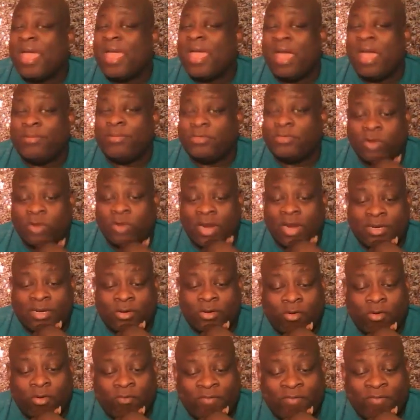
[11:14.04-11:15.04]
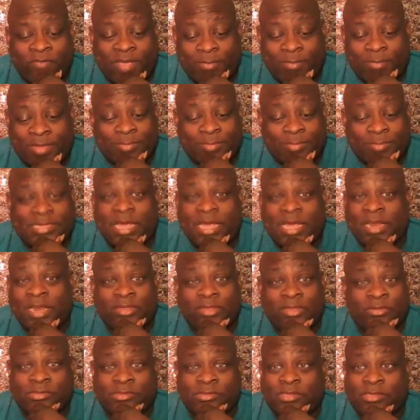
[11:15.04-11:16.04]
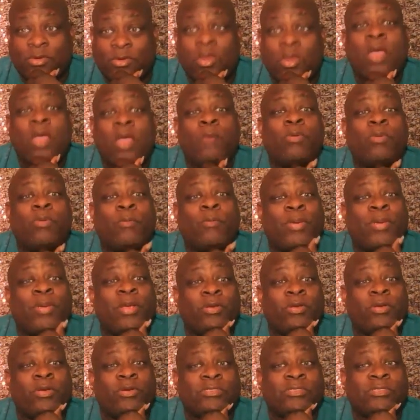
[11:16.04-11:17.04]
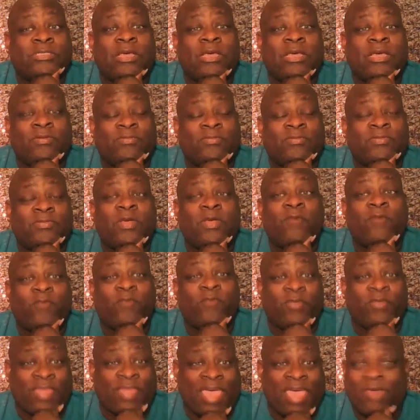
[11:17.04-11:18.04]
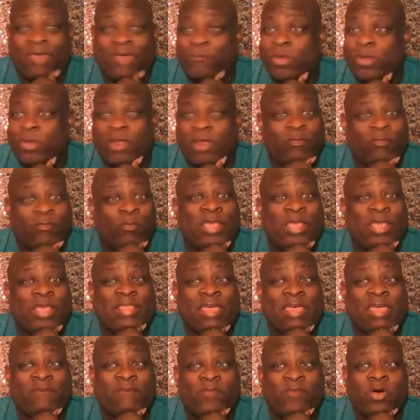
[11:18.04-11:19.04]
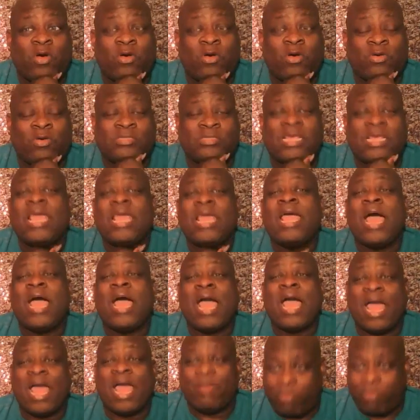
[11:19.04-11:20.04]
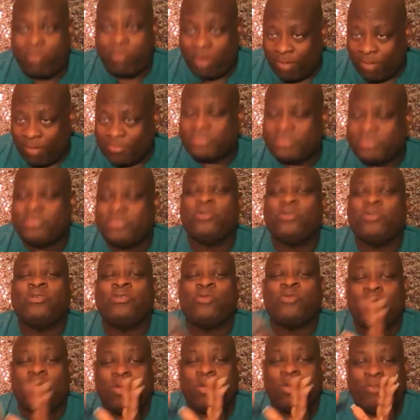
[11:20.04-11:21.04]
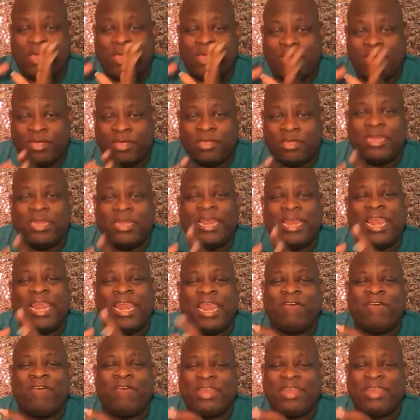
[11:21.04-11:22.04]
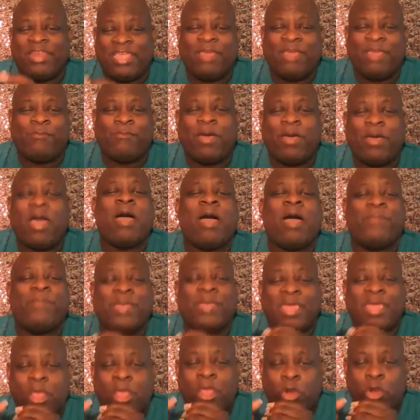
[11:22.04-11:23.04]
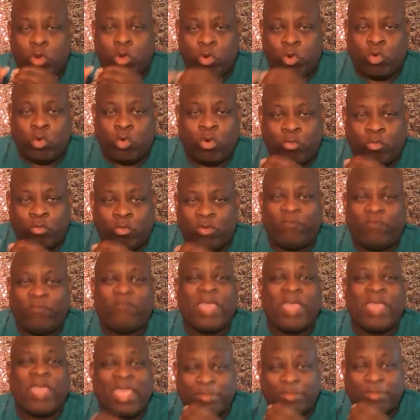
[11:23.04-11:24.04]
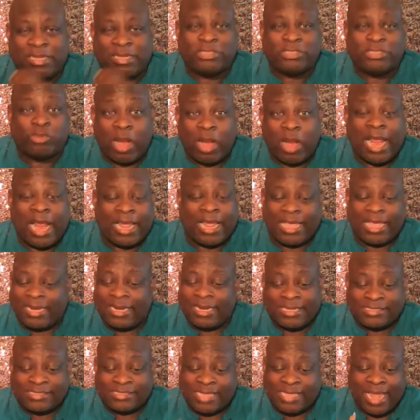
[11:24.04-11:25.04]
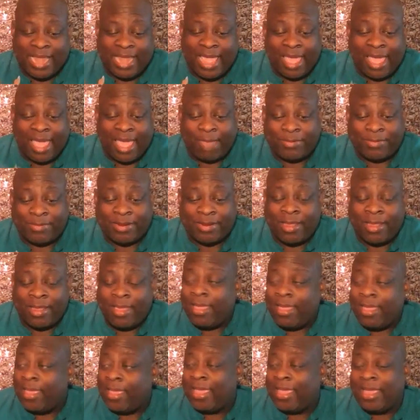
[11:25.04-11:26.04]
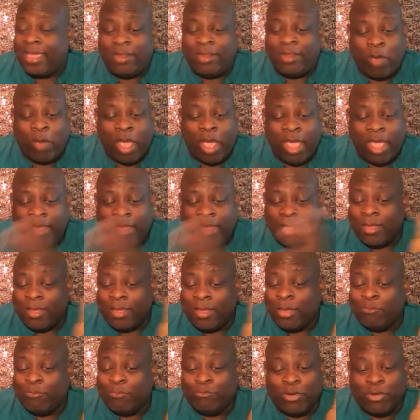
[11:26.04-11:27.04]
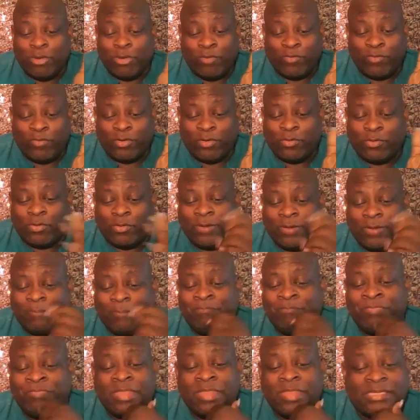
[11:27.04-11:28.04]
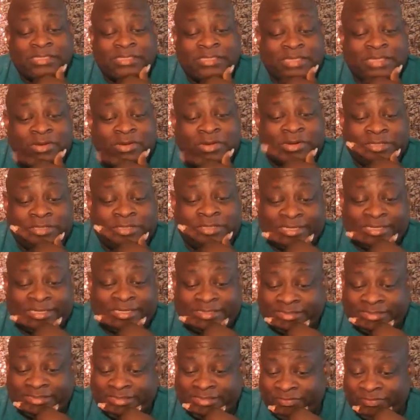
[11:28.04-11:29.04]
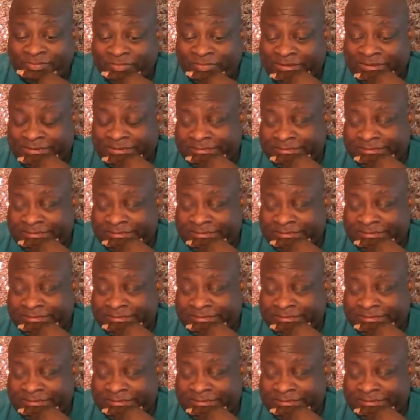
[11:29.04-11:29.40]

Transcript: I'm going to drag the whole family, I'm telling you. So prepare yourselves for that. Whatever week that falls, I promise you there's going to be a good loving hip-hop Norwood family dragon. It's going to happen. Anyway, moving on. Let's go to Jason's event.